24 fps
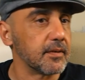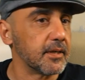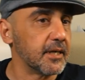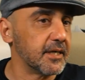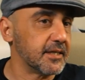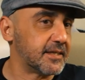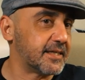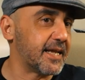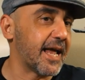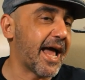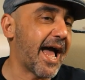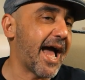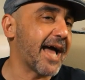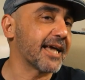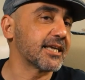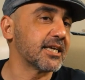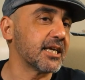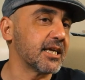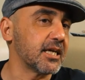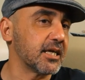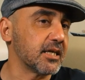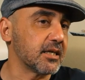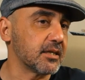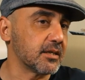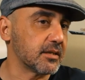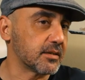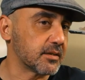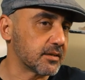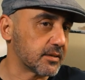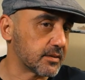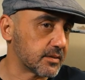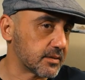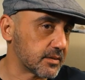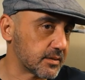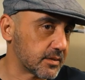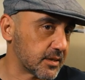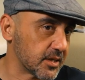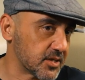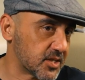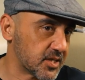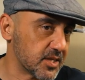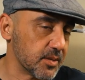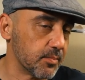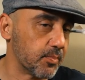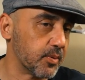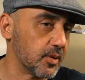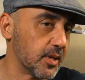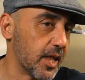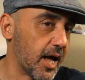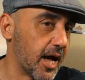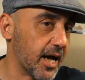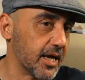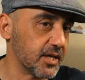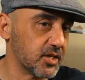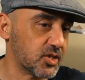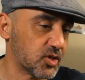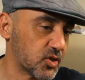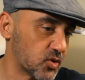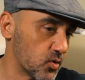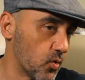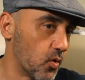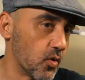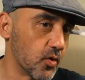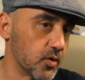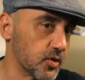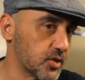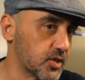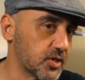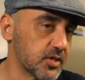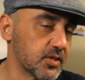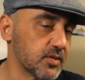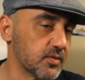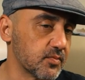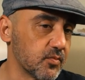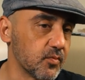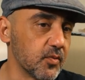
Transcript: attacking the supply source,